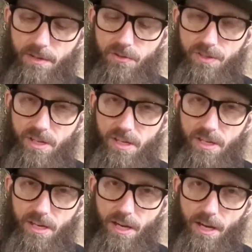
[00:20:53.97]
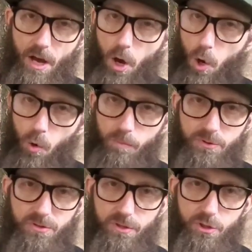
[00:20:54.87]
is the
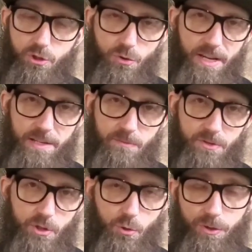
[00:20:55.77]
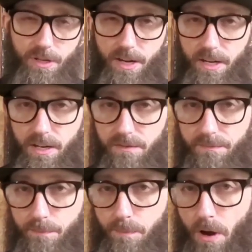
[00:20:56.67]
hopes, the dreams, the
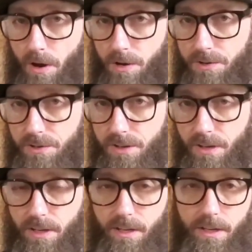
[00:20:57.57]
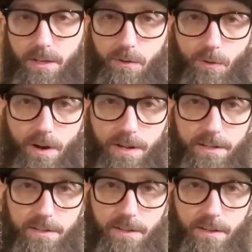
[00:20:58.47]
creative part,
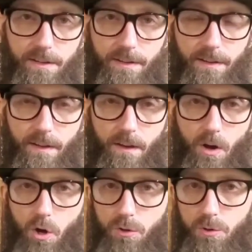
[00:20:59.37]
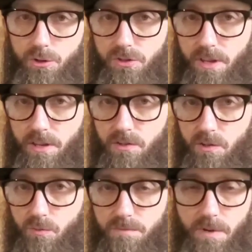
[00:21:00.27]
right? All those
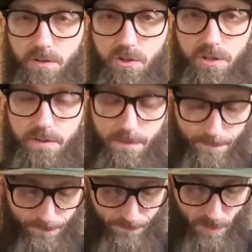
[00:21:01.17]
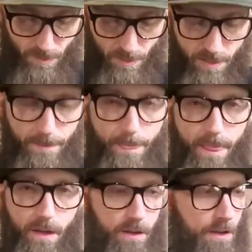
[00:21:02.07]
things that we mentioned, okay?
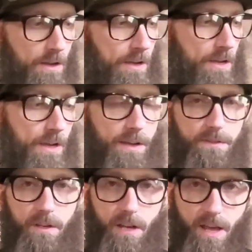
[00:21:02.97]
And